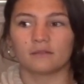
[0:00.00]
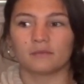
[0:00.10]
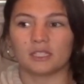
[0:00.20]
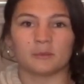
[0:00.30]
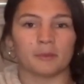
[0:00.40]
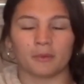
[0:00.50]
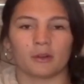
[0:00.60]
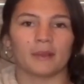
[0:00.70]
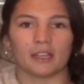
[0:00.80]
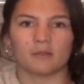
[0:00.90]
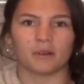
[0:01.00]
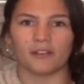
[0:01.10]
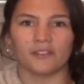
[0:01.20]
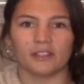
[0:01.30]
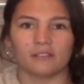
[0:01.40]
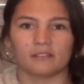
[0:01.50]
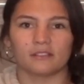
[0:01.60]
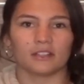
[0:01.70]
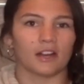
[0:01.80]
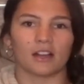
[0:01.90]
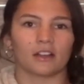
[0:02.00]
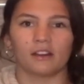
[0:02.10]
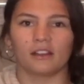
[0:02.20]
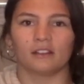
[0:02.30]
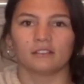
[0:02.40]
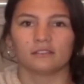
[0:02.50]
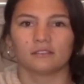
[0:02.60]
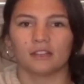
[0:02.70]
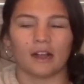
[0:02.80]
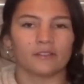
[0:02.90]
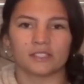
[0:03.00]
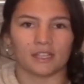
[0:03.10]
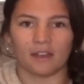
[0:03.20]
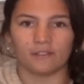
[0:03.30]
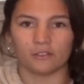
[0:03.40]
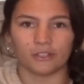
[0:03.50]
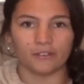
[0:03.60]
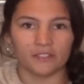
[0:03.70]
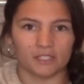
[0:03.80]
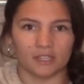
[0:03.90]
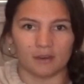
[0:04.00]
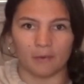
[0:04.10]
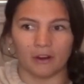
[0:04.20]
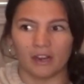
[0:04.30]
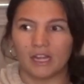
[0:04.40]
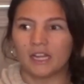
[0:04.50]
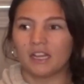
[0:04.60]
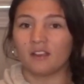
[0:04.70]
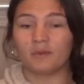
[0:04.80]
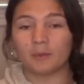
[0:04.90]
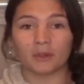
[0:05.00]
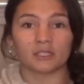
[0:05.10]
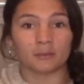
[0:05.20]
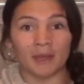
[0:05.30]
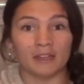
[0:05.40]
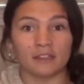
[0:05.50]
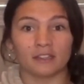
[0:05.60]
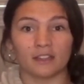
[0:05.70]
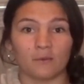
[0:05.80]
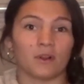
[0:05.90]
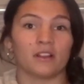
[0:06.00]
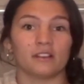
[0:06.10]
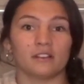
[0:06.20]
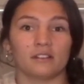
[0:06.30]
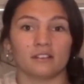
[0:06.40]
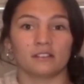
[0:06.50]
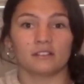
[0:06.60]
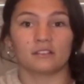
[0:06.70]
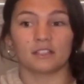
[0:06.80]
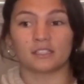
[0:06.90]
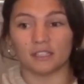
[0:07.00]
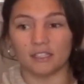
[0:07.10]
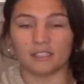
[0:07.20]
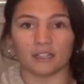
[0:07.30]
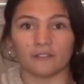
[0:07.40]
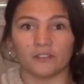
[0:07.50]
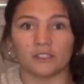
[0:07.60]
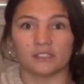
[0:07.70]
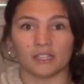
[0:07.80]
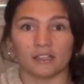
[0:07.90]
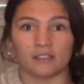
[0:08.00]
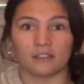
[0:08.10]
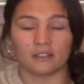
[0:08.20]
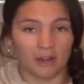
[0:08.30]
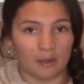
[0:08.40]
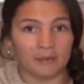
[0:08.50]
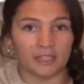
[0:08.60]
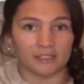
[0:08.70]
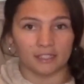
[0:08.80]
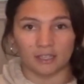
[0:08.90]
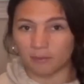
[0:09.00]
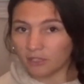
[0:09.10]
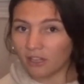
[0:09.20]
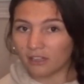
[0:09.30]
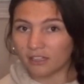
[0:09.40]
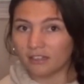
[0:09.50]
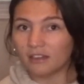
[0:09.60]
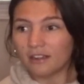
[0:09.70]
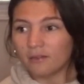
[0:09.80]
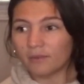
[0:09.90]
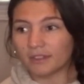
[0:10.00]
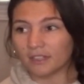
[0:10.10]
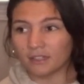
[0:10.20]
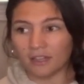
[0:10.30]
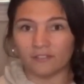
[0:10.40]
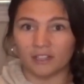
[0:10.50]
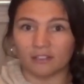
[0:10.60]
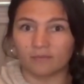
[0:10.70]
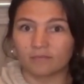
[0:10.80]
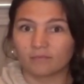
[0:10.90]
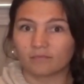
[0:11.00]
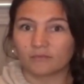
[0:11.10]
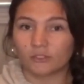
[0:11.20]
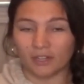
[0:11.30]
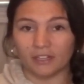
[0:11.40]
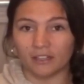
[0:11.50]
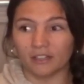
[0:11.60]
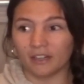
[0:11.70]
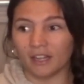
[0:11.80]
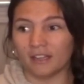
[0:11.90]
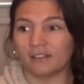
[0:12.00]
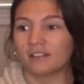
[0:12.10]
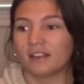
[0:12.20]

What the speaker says: these people aren't making a profit. They're not going to obviously have those services anymore. If people are demanding, they want to see these elephants in their habitats that they belong in with a loving trainer and